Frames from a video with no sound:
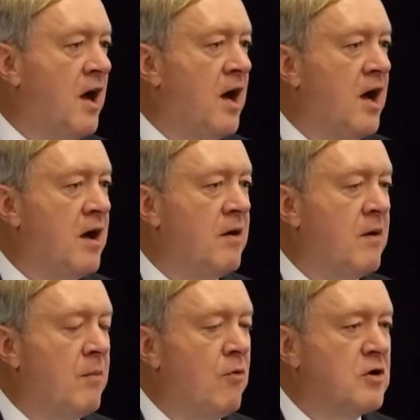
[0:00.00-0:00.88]

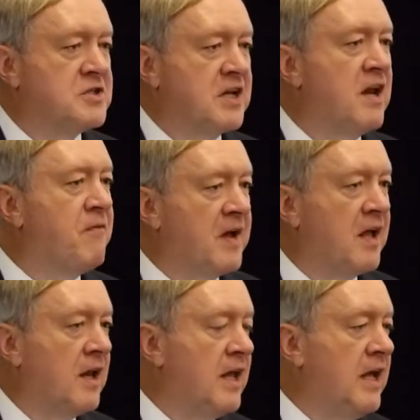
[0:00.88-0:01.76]
more
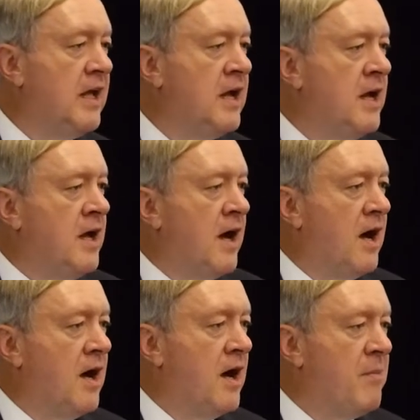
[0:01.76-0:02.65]
significantly
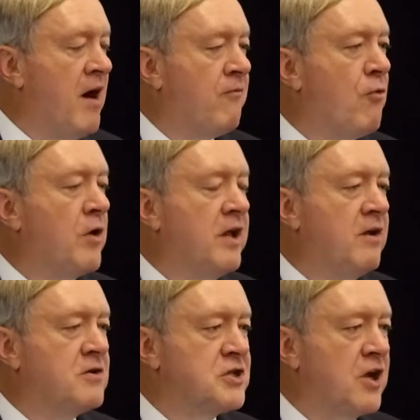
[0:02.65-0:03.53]
about 40
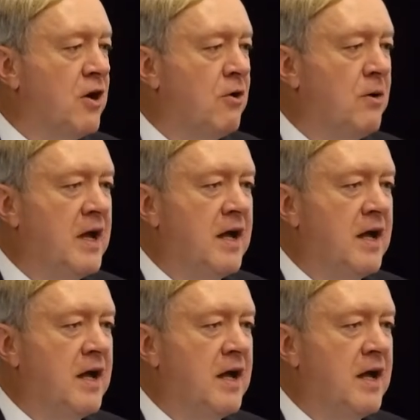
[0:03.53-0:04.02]
years ago.